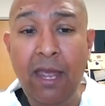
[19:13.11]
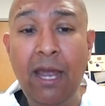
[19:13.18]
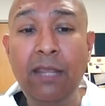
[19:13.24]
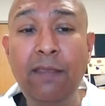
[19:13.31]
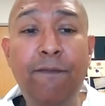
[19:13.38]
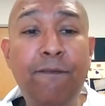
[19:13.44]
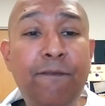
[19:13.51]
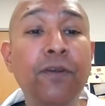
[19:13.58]

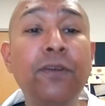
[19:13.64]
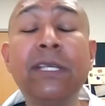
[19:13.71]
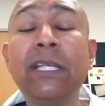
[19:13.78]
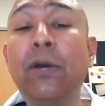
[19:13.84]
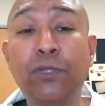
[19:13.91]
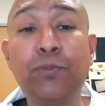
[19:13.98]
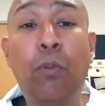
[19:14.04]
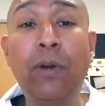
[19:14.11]
And the first
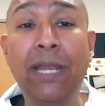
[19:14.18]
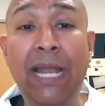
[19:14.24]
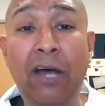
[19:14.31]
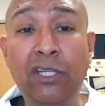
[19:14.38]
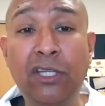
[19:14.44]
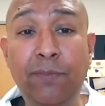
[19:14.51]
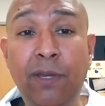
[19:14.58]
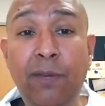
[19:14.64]
thing that was pointed
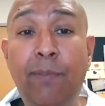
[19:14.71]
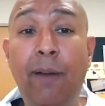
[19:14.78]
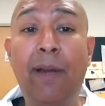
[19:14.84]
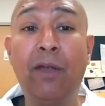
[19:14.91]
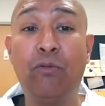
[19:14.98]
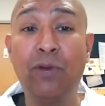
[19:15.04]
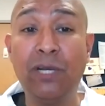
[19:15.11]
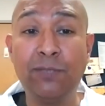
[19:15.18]
out to me by
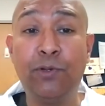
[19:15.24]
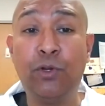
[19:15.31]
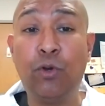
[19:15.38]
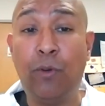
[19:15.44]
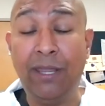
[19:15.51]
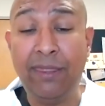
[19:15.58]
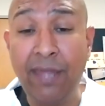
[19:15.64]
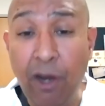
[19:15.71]
my
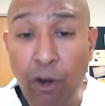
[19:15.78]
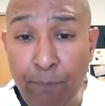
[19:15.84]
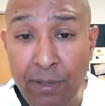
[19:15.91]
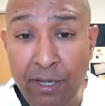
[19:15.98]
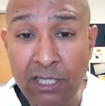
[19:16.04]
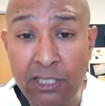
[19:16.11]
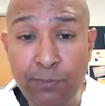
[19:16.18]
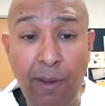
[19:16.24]
respiratory
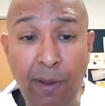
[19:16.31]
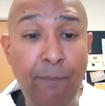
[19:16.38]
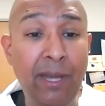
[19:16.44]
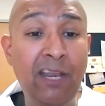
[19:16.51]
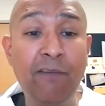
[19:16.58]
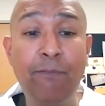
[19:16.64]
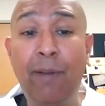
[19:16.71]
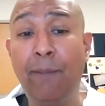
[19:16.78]
therapist, by
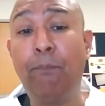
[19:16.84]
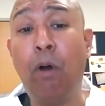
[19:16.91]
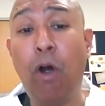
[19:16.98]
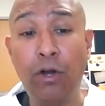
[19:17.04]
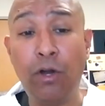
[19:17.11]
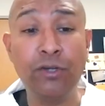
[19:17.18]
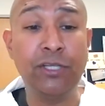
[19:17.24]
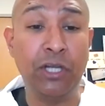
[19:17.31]
many of my
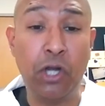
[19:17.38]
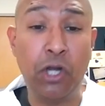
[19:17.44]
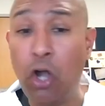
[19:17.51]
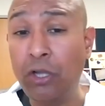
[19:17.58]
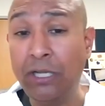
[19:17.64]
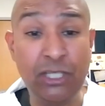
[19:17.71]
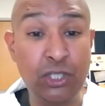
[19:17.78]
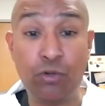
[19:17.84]
partners and
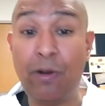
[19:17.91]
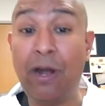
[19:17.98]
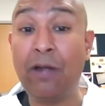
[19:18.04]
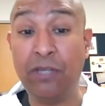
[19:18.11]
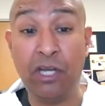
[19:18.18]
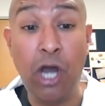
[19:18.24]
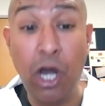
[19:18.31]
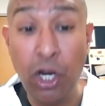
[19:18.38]
colleagues
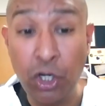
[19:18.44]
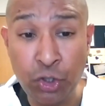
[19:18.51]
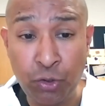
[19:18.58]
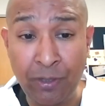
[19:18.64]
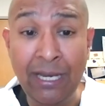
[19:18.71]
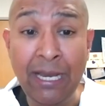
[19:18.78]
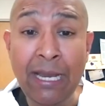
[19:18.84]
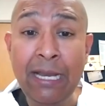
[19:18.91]
throughout the
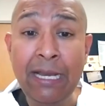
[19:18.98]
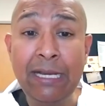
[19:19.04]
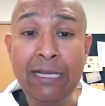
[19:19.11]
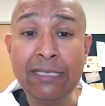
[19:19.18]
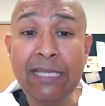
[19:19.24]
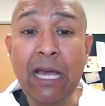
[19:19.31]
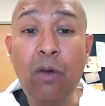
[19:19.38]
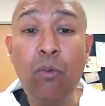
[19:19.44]
country,
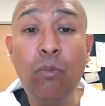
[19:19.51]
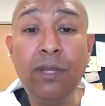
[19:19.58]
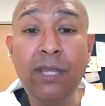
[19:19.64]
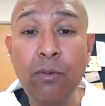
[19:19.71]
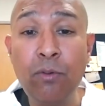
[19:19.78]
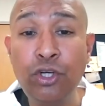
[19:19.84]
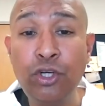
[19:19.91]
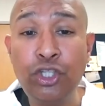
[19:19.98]
is that when
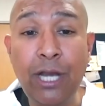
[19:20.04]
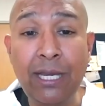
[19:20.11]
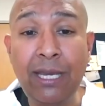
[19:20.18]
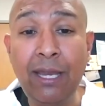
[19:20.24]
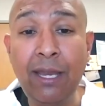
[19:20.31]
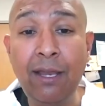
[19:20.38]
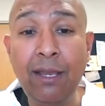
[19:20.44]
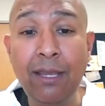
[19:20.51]
they were
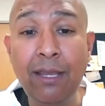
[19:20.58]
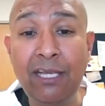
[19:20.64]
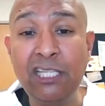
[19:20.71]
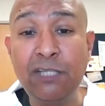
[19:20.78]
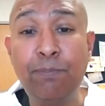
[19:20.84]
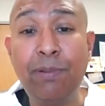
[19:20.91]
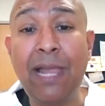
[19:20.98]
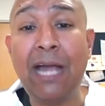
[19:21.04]
checking
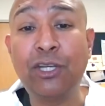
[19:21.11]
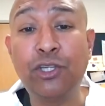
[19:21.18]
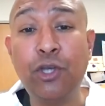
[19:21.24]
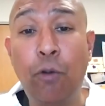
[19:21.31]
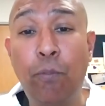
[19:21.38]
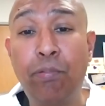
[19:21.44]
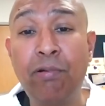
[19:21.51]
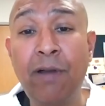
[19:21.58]
these
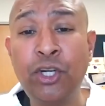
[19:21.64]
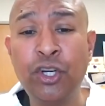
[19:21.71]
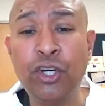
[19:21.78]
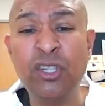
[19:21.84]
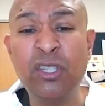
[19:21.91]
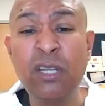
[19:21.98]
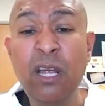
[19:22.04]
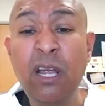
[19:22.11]
plateau
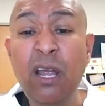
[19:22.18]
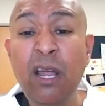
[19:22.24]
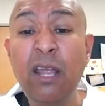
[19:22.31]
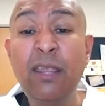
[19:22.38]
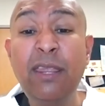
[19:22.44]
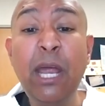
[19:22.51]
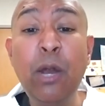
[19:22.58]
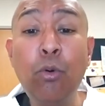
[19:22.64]
pressures,
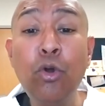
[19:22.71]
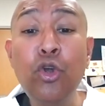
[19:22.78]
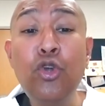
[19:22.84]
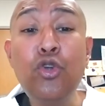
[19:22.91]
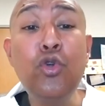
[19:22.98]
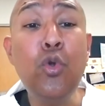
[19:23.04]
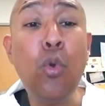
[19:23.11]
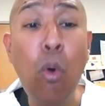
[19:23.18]
they were
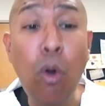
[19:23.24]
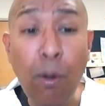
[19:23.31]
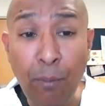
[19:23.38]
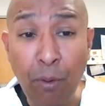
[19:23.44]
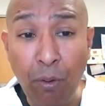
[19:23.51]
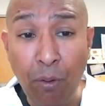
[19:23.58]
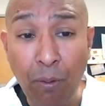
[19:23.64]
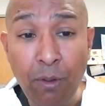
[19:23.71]

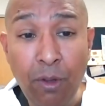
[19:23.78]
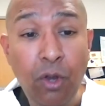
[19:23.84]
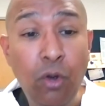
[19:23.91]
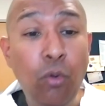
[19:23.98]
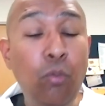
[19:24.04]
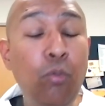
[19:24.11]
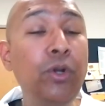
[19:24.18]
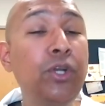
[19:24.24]
normal,
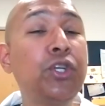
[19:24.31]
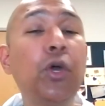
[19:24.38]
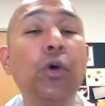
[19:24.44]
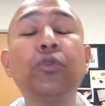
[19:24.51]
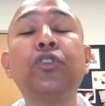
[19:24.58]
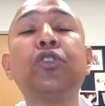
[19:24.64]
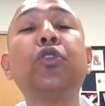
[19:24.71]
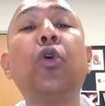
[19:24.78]
which
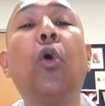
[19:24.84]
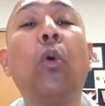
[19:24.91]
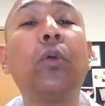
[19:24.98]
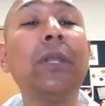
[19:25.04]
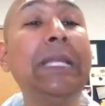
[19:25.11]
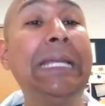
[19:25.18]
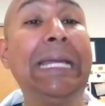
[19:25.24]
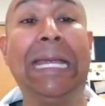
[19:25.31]
goes
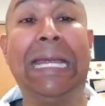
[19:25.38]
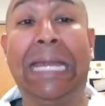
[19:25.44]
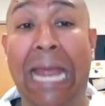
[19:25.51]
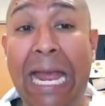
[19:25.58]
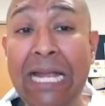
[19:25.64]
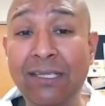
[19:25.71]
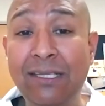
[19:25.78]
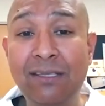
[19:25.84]
totally
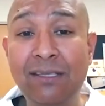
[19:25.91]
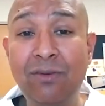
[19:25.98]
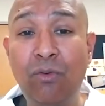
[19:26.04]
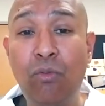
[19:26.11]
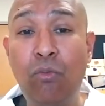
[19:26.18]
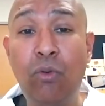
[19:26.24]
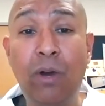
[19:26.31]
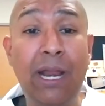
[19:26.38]
against
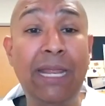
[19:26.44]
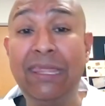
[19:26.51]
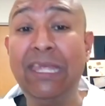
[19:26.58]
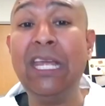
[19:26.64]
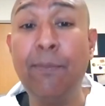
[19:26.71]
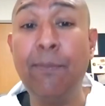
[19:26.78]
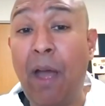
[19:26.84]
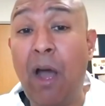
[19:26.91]
what I
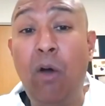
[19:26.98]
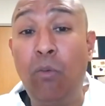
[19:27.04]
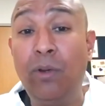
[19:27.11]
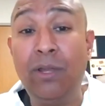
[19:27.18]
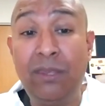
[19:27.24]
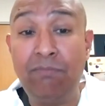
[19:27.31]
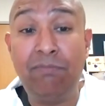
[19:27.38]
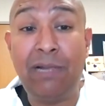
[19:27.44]
think about
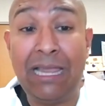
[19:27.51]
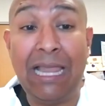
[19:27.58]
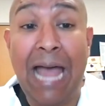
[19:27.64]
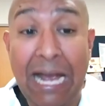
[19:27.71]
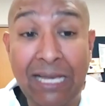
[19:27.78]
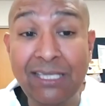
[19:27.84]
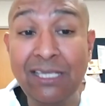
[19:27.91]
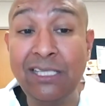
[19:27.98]
with
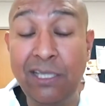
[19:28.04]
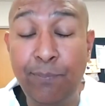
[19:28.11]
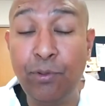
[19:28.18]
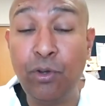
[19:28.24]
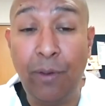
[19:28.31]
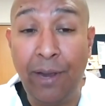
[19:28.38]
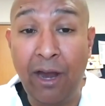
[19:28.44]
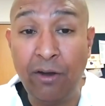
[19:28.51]
classic
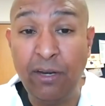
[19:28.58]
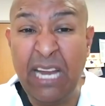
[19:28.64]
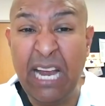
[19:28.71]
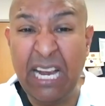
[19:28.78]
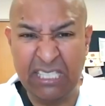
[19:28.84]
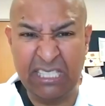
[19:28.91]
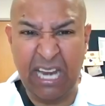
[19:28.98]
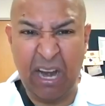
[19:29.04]
typical
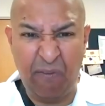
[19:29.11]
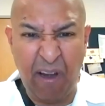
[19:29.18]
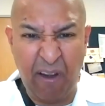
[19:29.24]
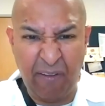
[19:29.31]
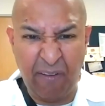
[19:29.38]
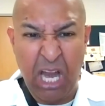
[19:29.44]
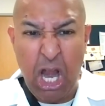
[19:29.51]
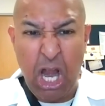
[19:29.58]
ARDS, that
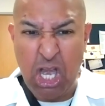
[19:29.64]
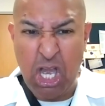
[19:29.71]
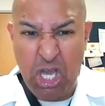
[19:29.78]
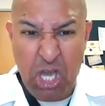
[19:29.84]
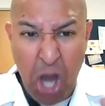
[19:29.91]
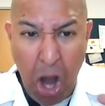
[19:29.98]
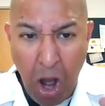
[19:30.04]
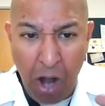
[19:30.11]
very
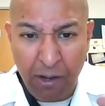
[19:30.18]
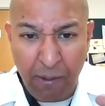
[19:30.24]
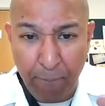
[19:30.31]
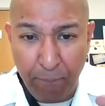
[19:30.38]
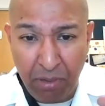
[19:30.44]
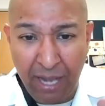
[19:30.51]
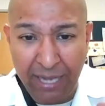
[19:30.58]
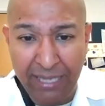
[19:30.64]

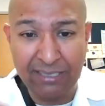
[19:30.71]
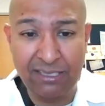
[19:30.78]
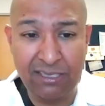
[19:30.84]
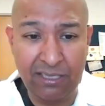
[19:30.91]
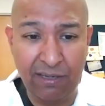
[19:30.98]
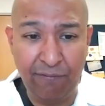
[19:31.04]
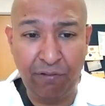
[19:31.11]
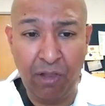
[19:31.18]
non-compliant
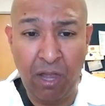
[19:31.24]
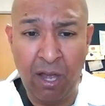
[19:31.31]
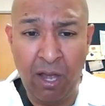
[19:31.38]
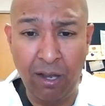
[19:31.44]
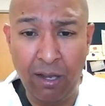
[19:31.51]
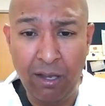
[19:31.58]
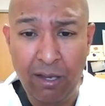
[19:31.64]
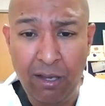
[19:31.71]
stiff lung.